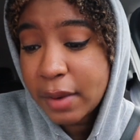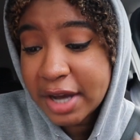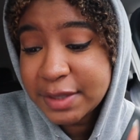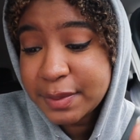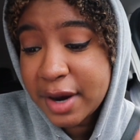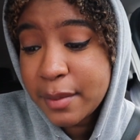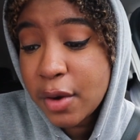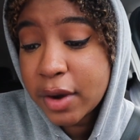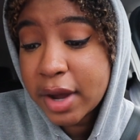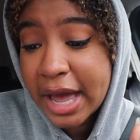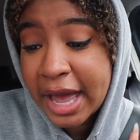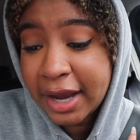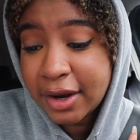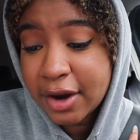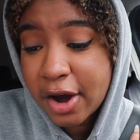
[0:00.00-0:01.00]
raspberry
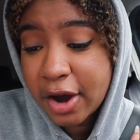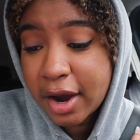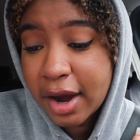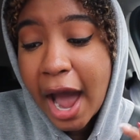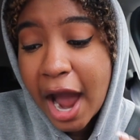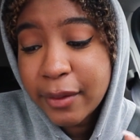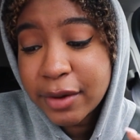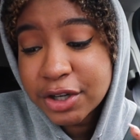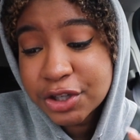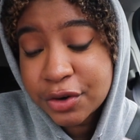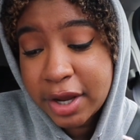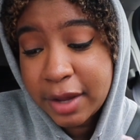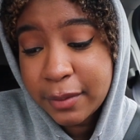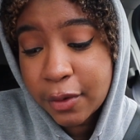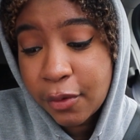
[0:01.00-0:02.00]
mocha eggnog, Irish
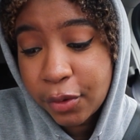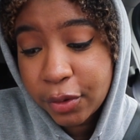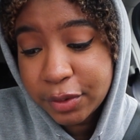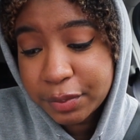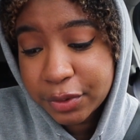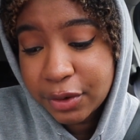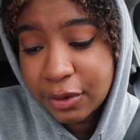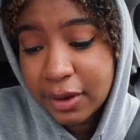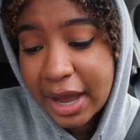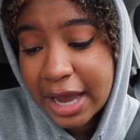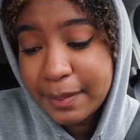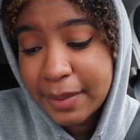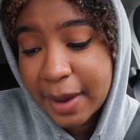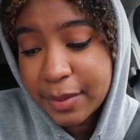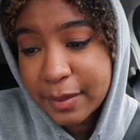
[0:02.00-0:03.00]
cream cold brew,
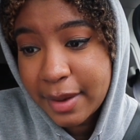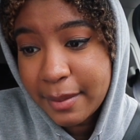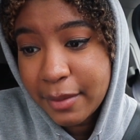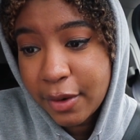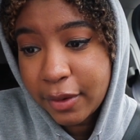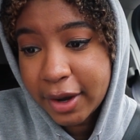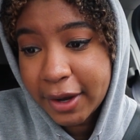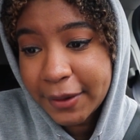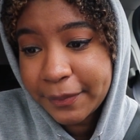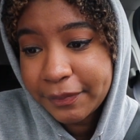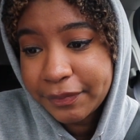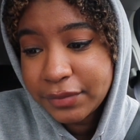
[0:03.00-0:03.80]
and peppermint mocha.